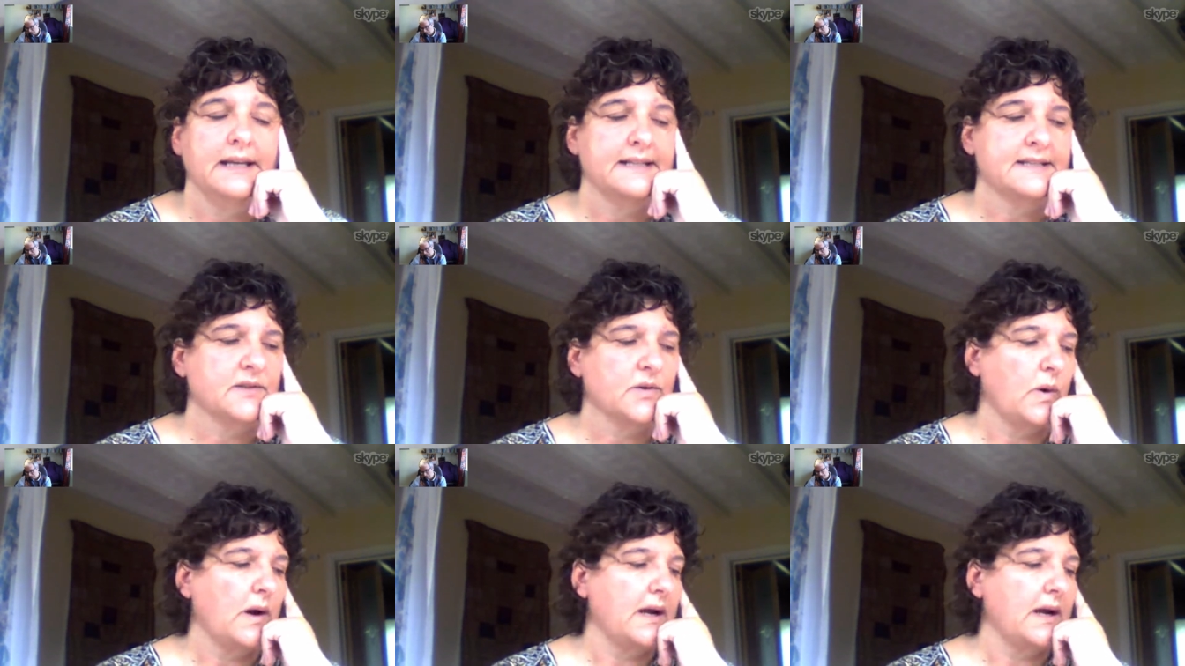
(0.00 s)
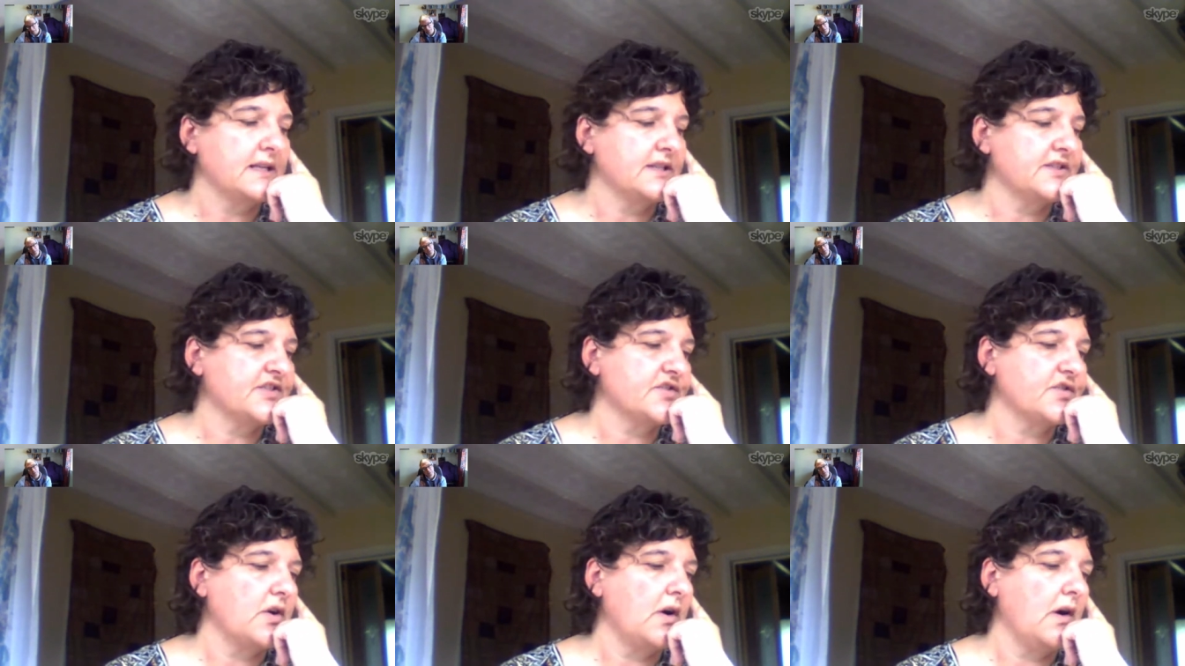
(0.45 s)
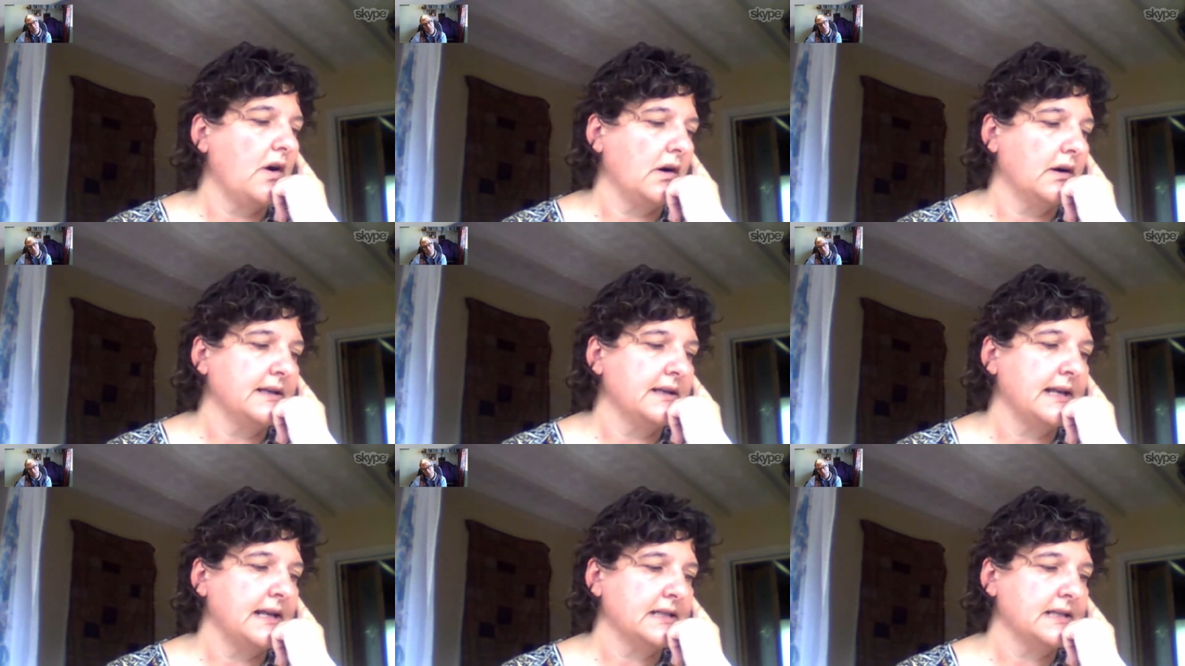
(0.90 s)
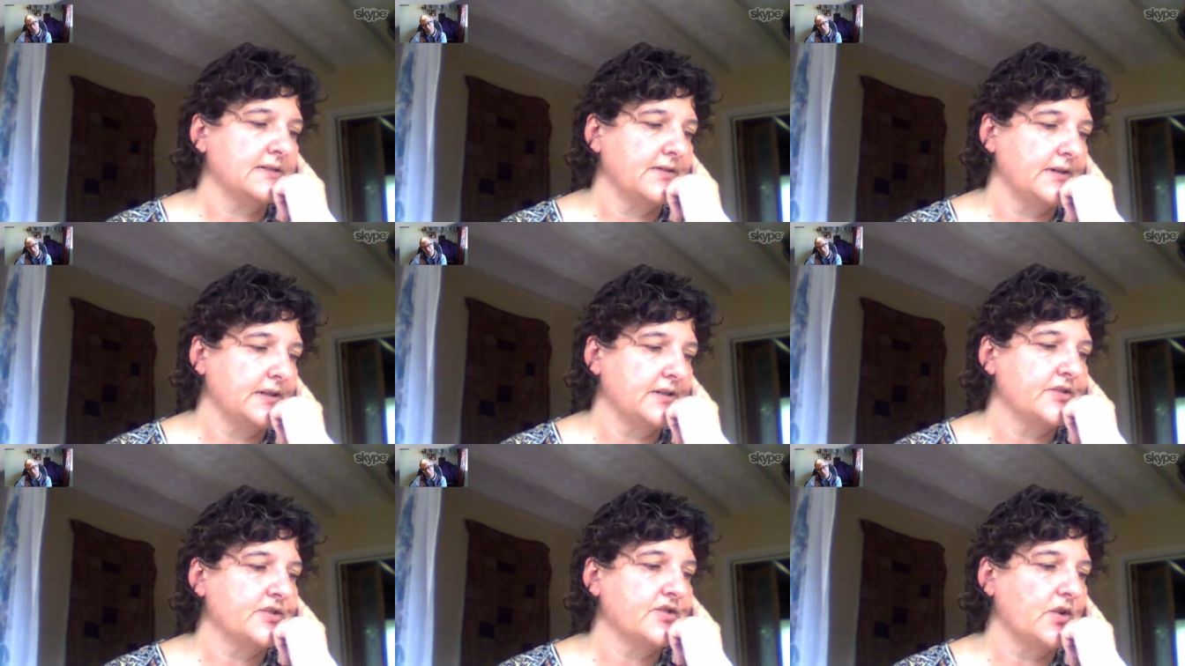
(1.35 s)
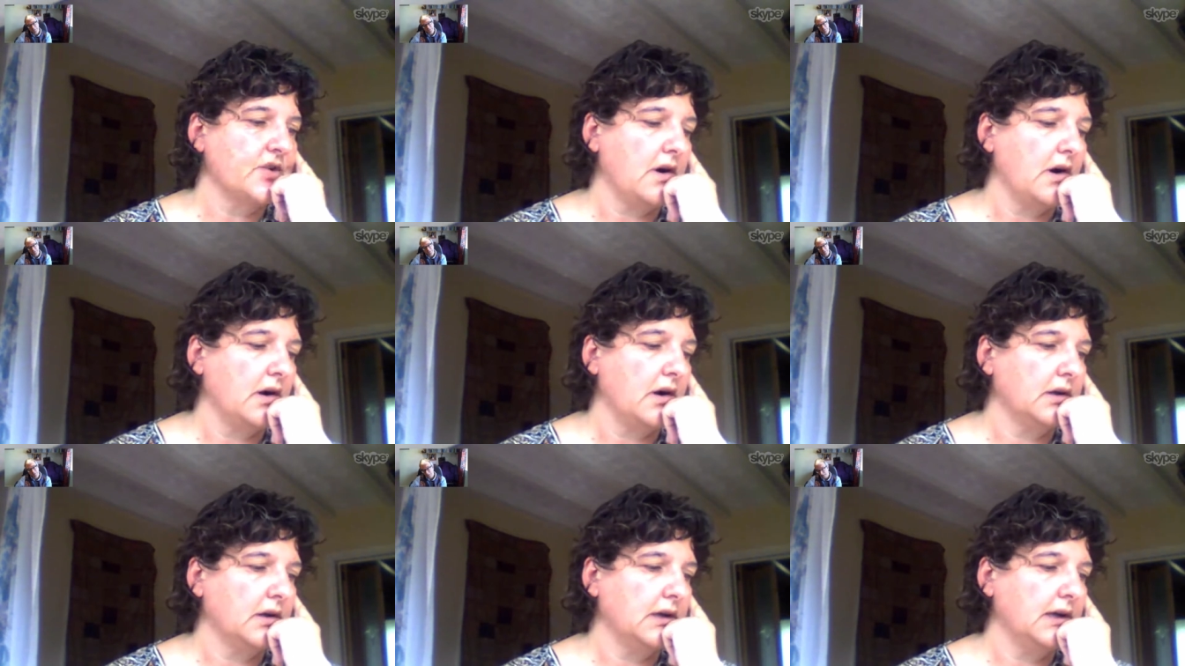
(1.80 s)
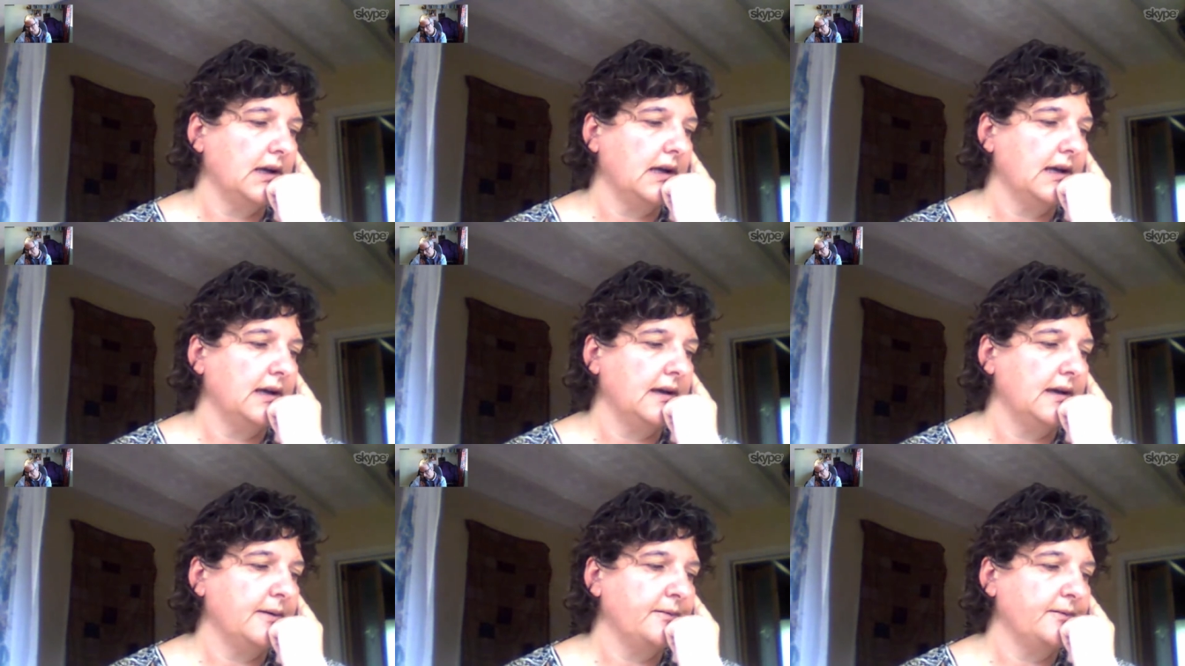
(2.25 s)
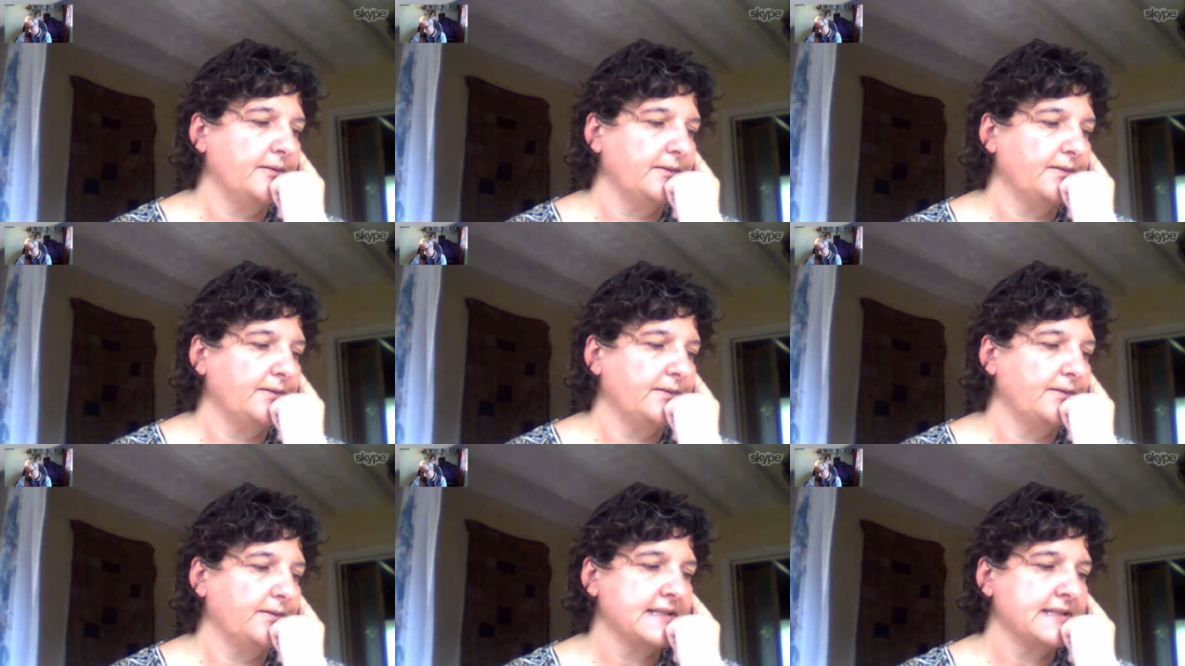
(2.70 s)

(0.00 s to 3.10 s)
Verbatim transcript: it's quite strong it has very strong um,